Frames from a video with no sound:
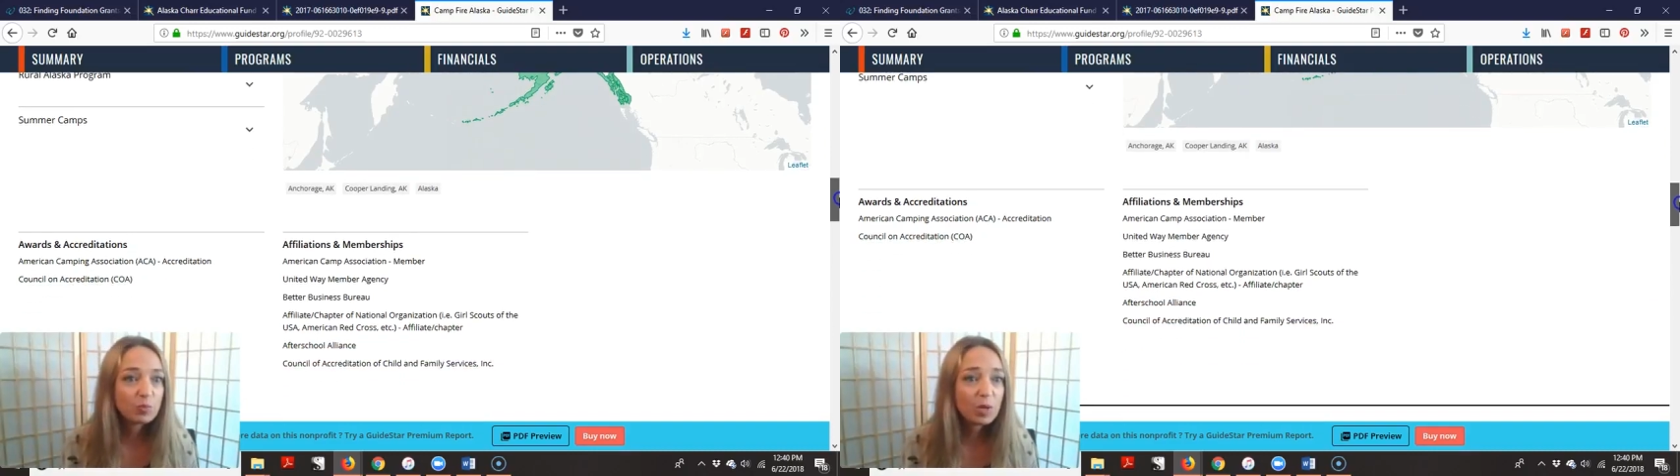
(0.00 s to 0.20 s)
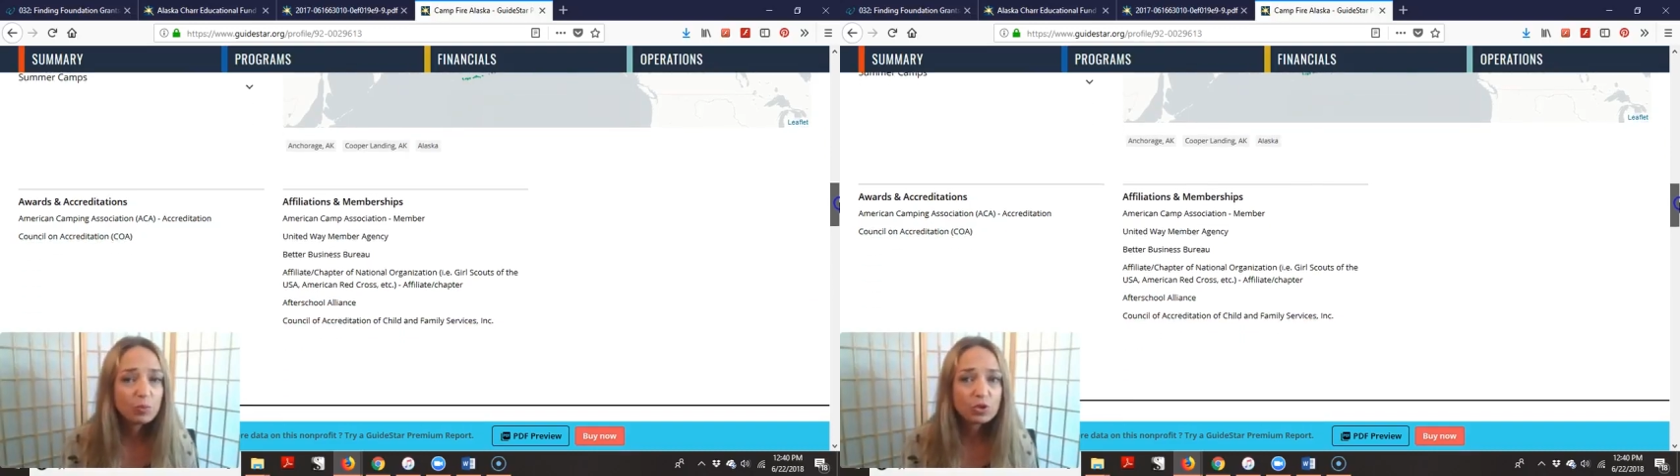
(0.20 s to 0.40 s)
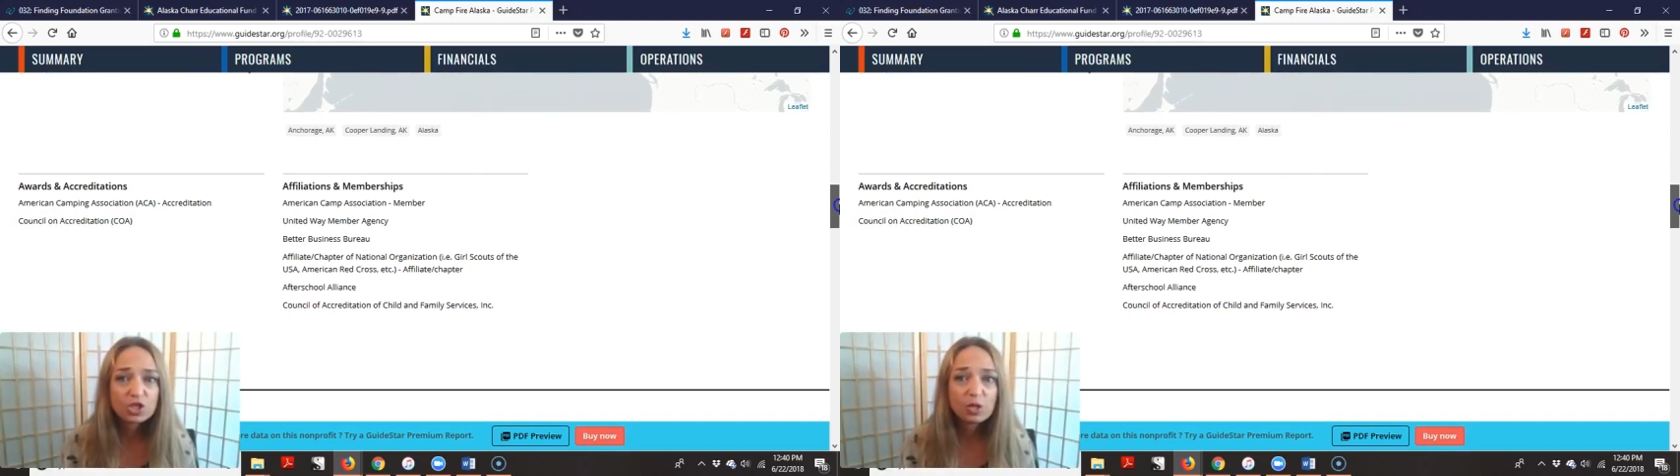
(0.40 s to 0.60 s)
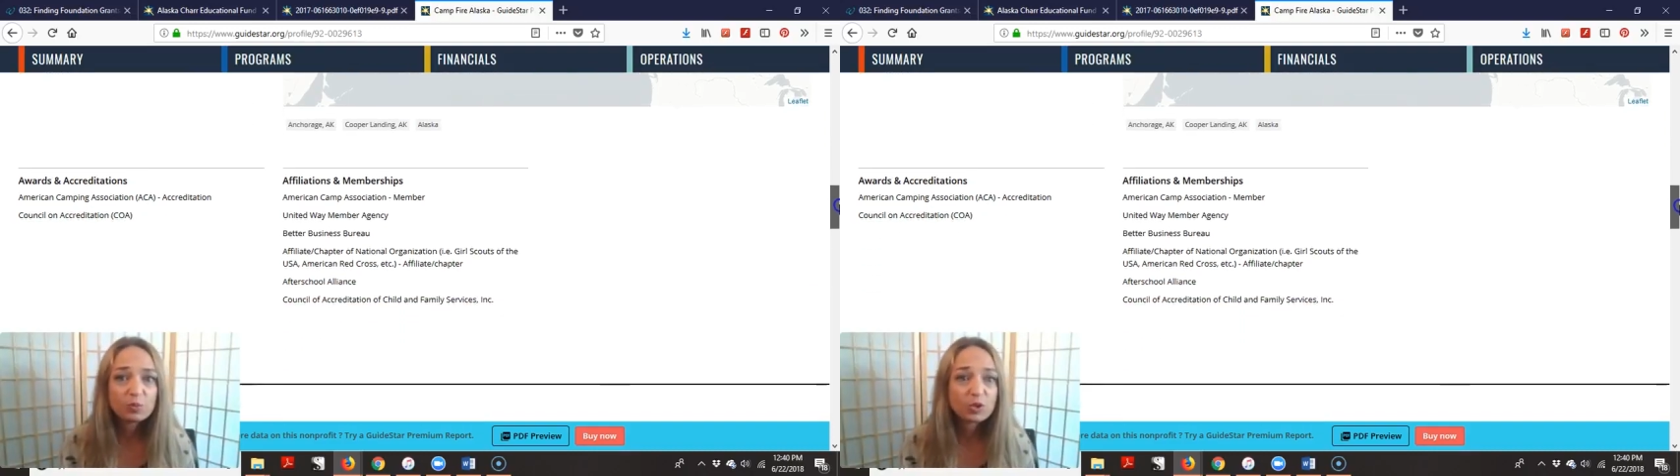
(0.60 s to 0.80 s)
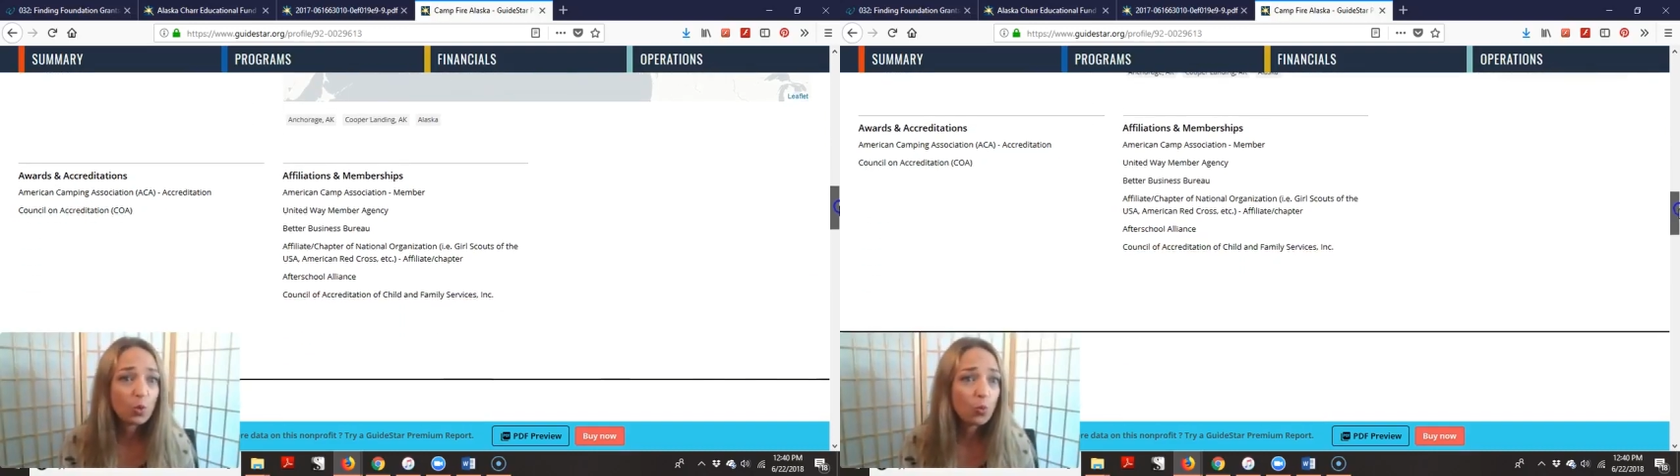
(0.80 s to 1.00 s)

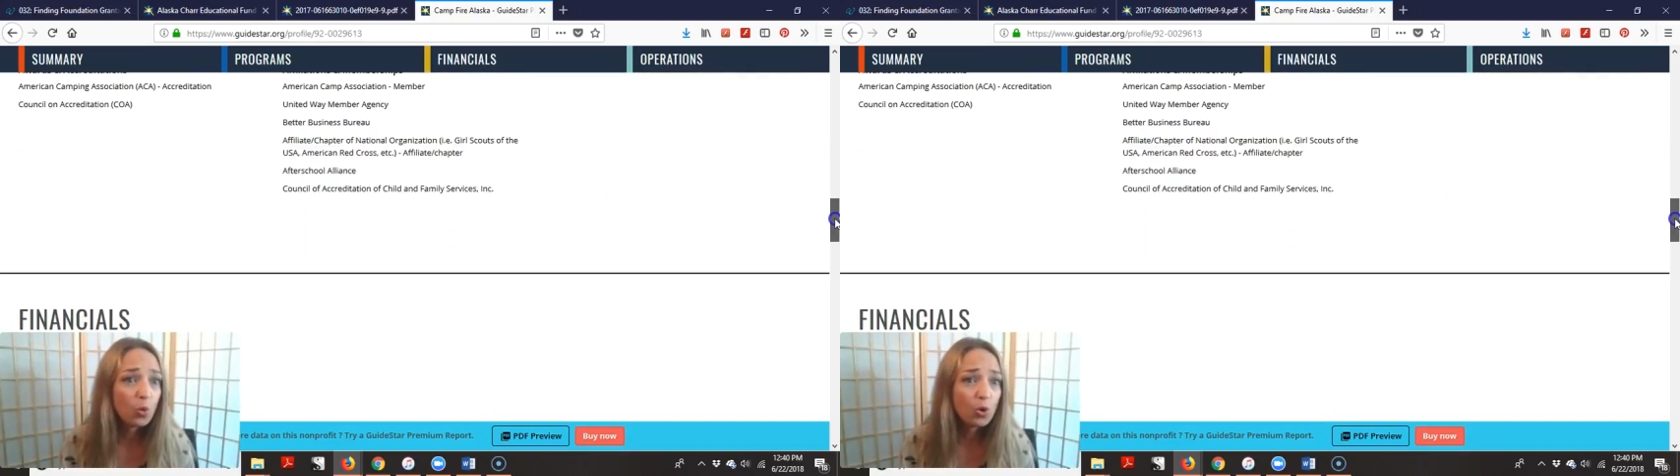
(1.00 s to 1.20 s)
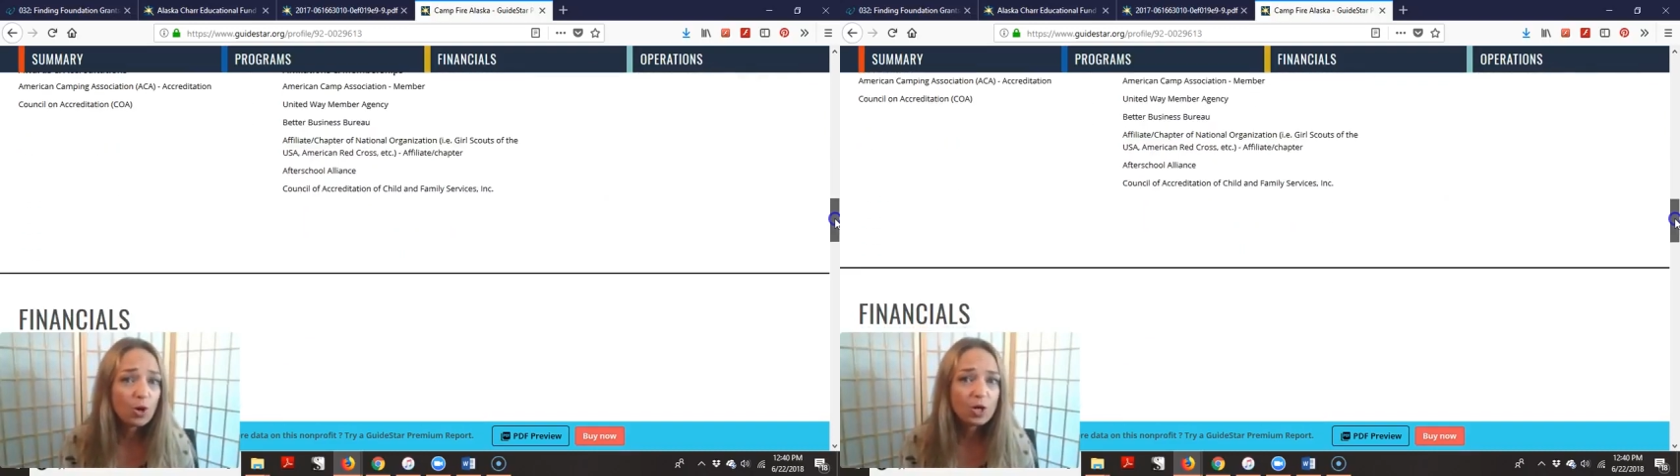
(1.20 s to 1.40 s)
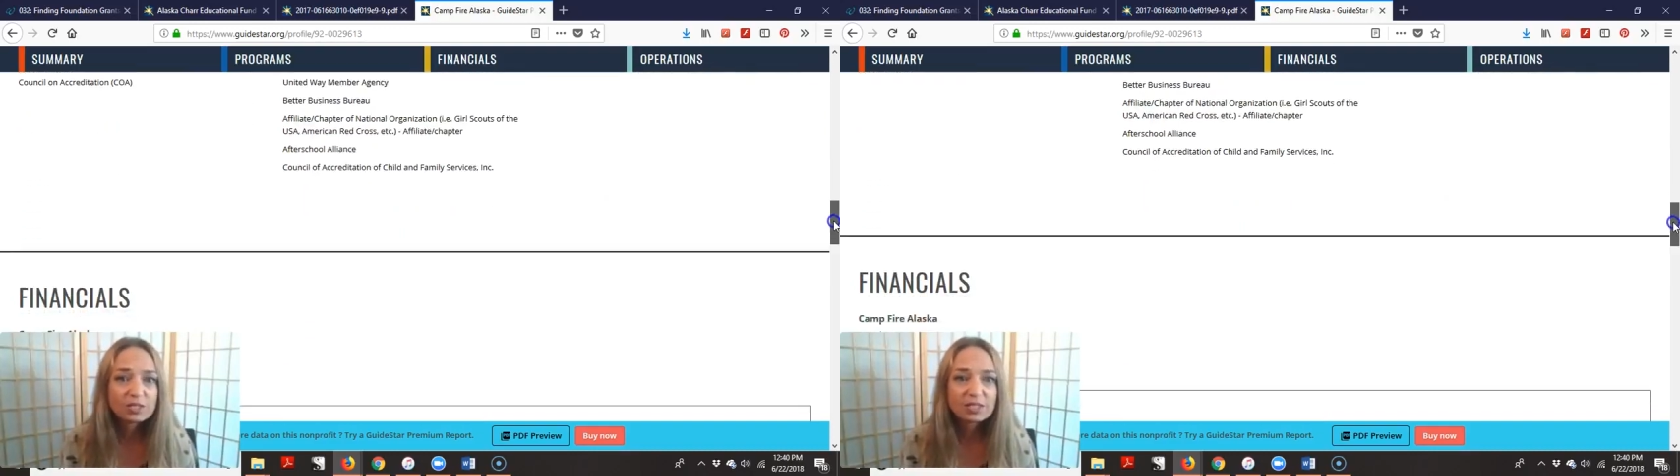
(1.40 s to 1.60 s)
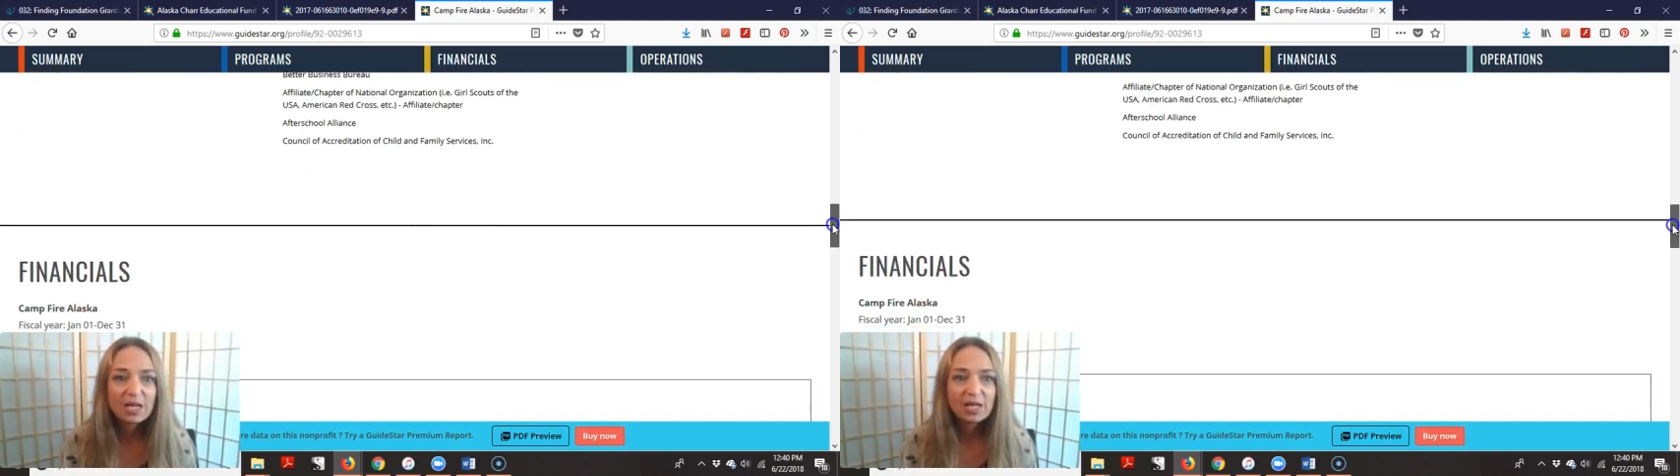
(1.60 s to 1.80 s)
memberships, awards.